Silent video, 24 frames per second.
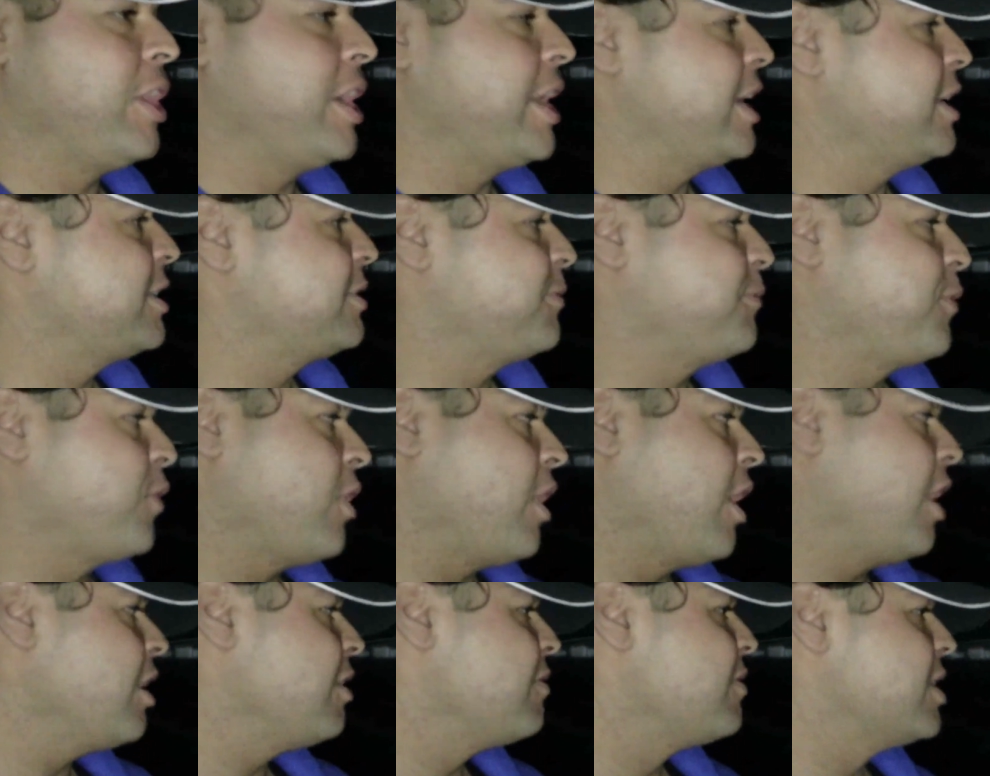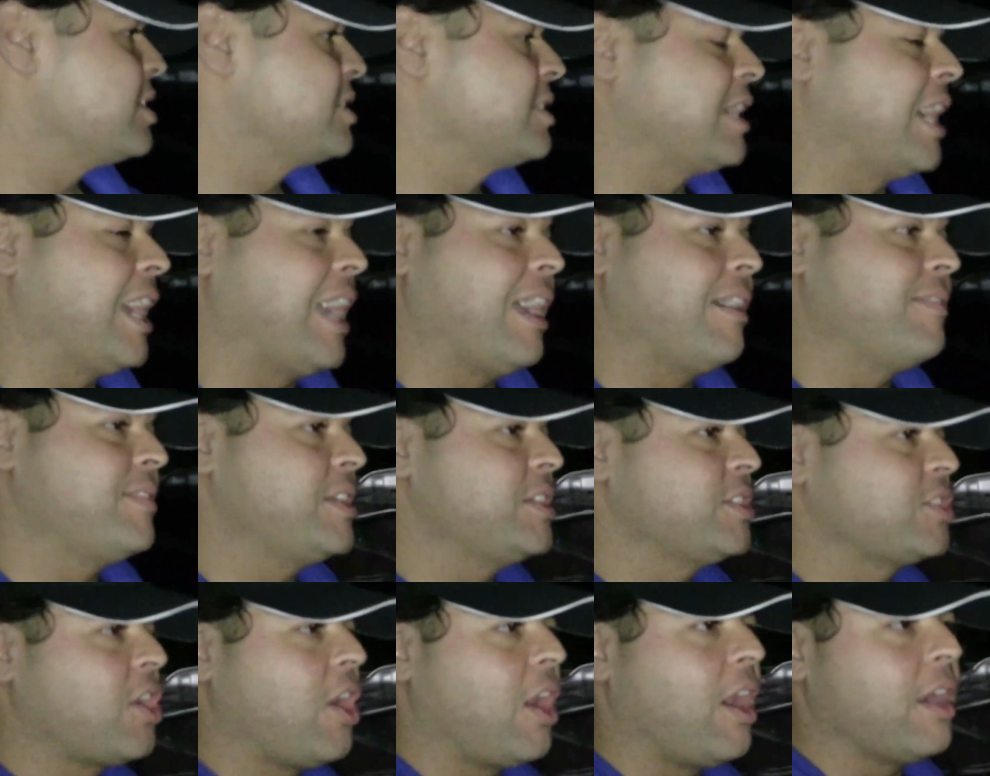it is for all of us that have
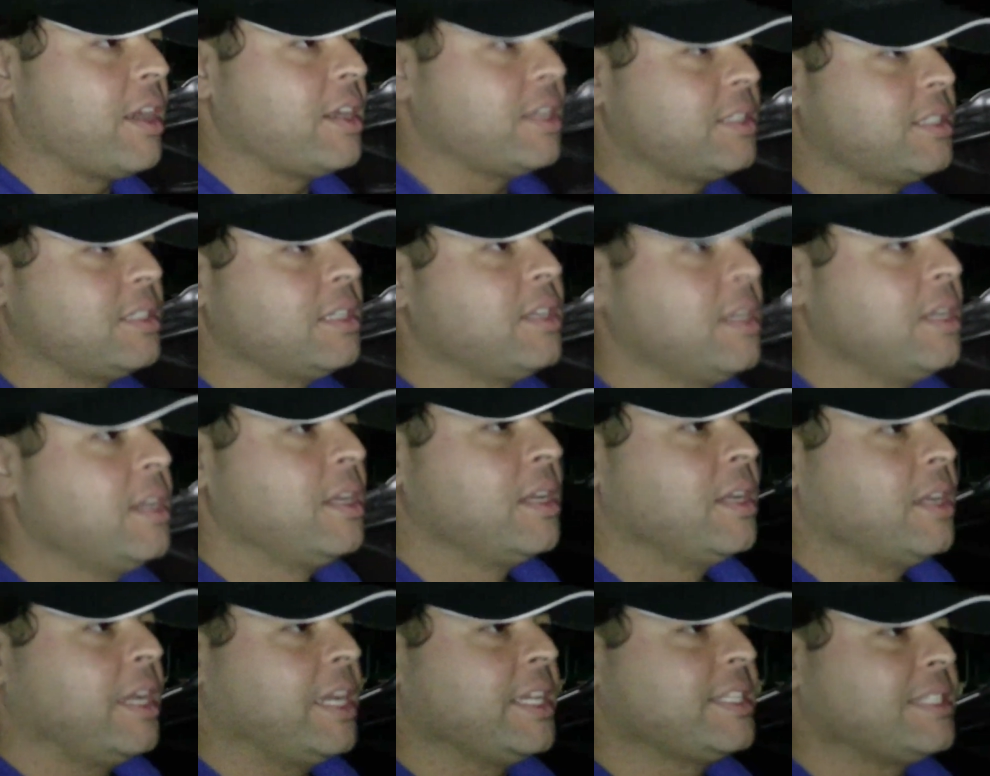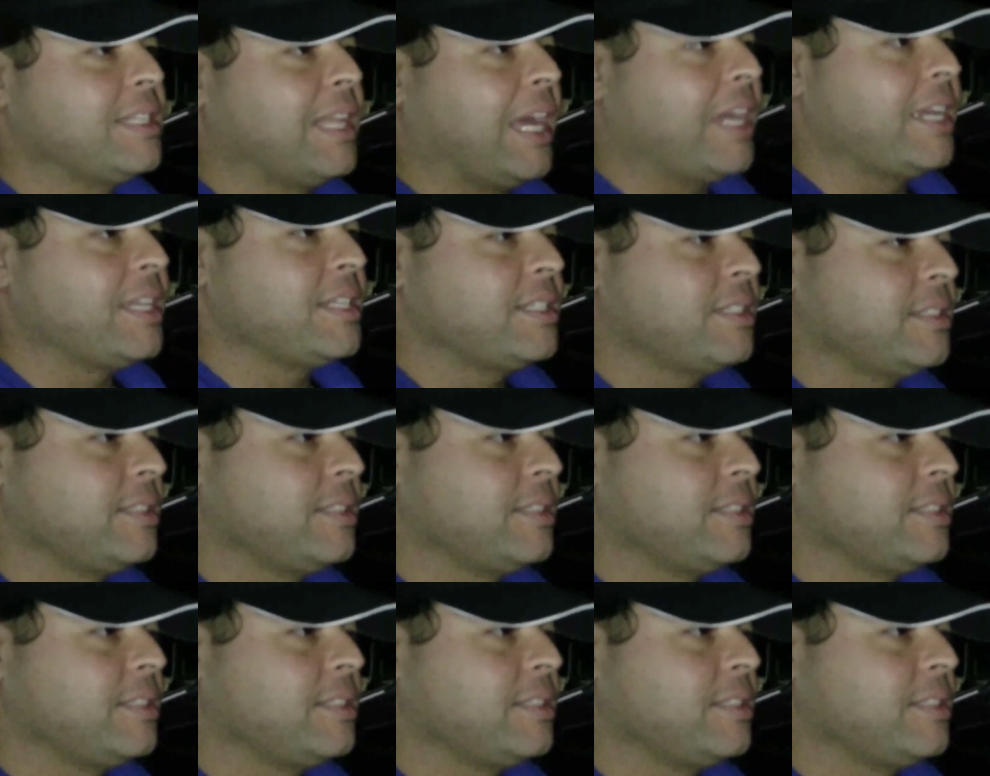these cars. It's nice.